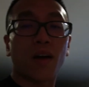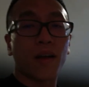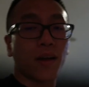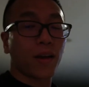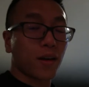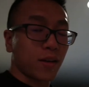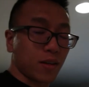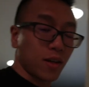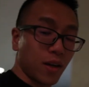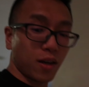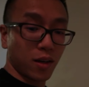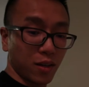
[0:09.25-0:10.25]
And
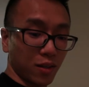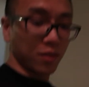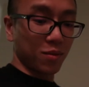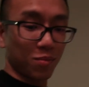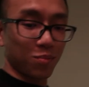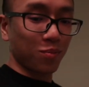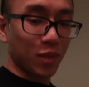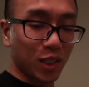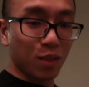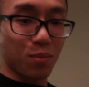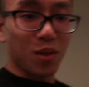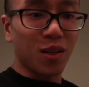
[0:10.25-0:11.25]

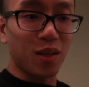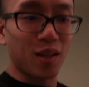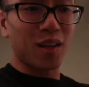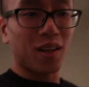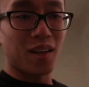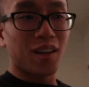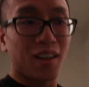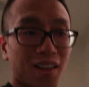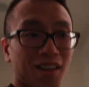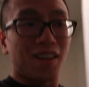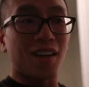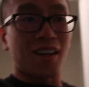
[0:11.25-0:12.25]
it's been,
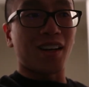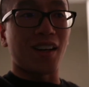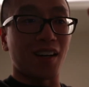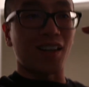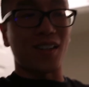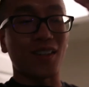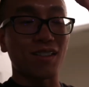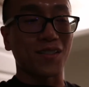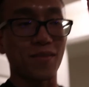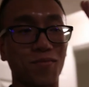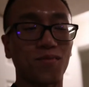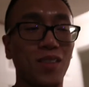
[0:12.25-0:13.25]
uh,
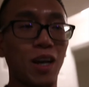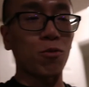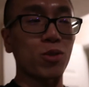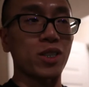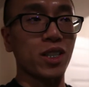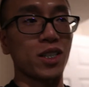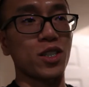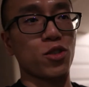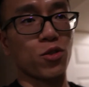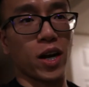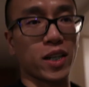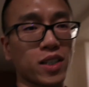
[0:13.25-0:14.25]
I wouldn't say
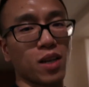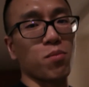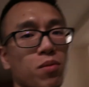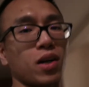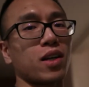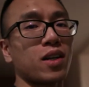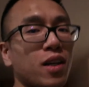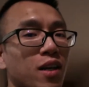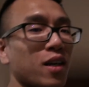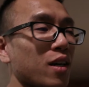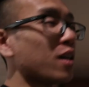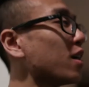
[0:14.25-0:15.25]
distracting, but
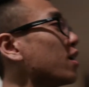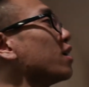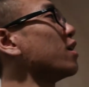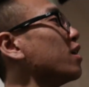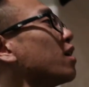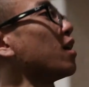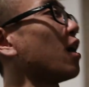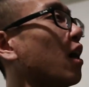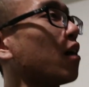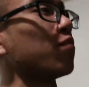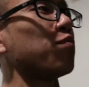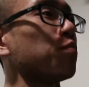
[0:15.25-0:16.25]

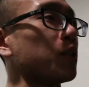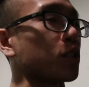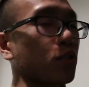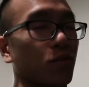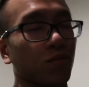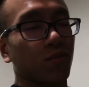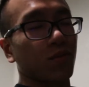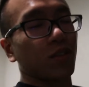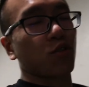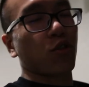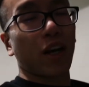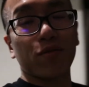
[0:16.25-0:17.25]
I've been
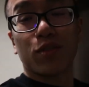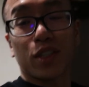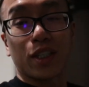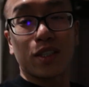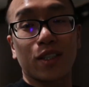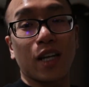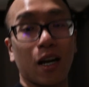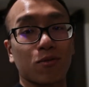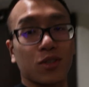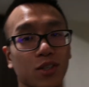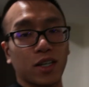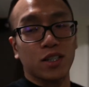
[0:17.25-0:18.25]
traveling
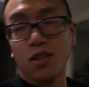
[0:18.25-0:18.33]
down to like